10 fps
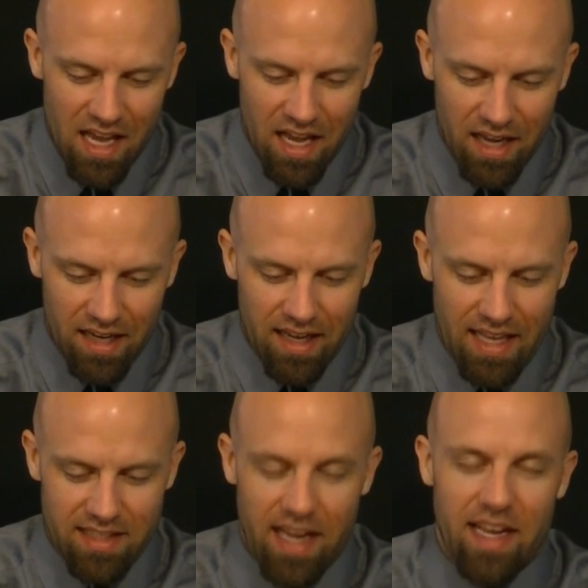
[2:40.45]

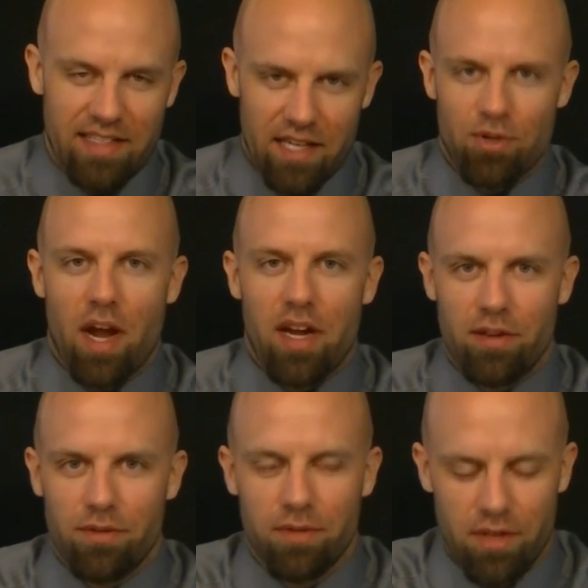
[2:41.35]
as I try
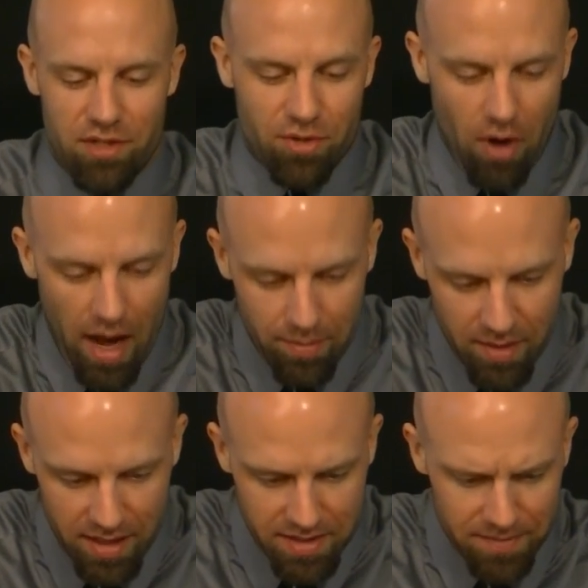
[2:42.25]
to describe
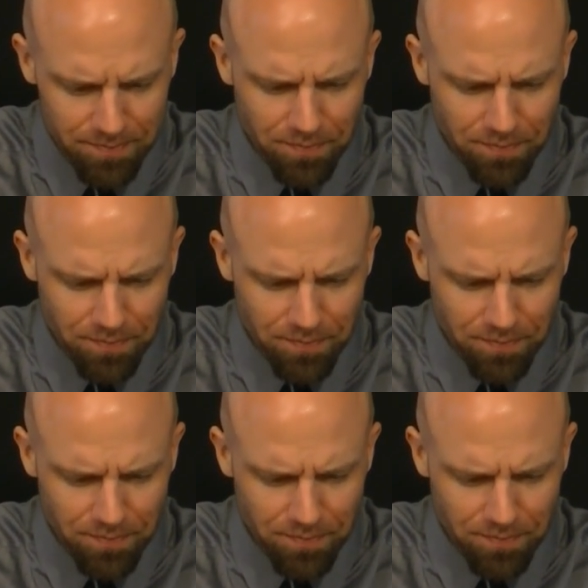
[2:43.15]
this.